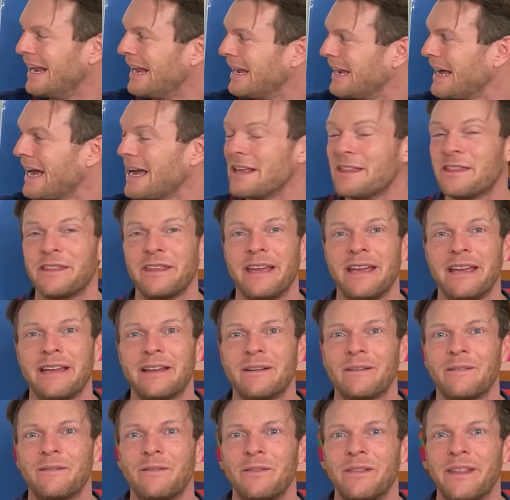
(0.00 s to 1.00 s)
And I
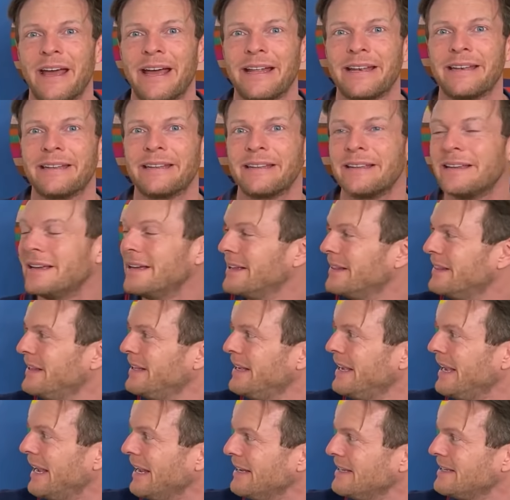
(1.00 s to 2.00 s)
think that
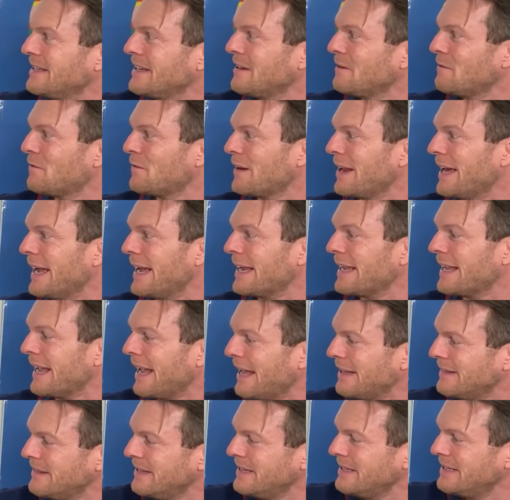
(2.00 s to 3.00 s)
the Indian flag
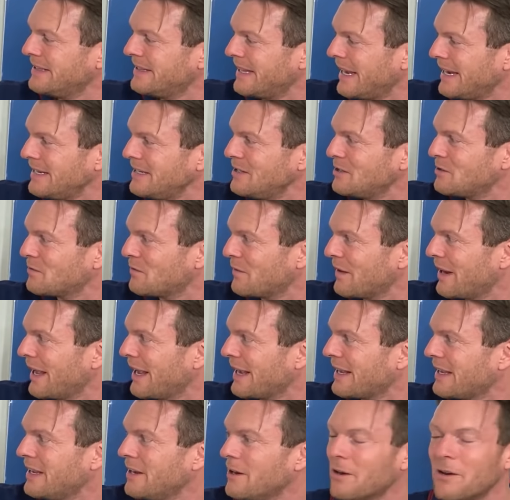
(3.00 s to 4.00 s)
and the Danish
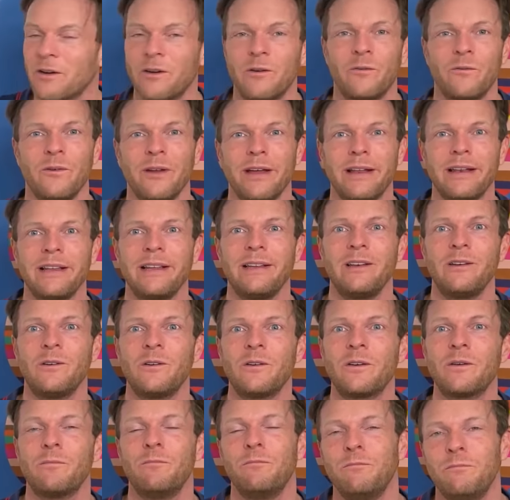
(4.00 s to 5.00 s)
flag here really
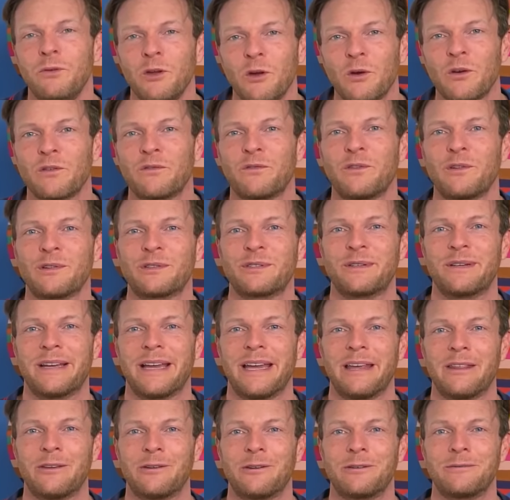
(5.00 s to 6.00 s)
look beautiful
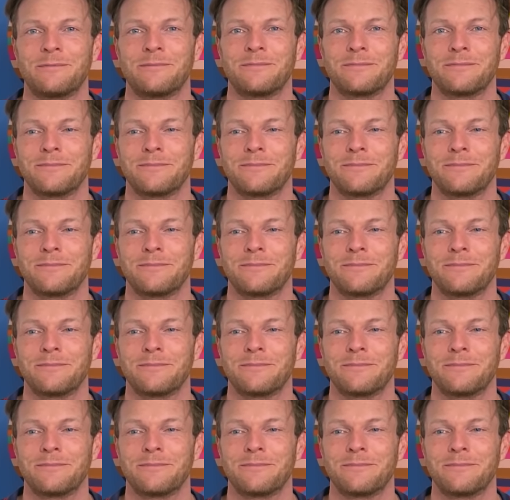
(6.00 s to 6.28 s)
together.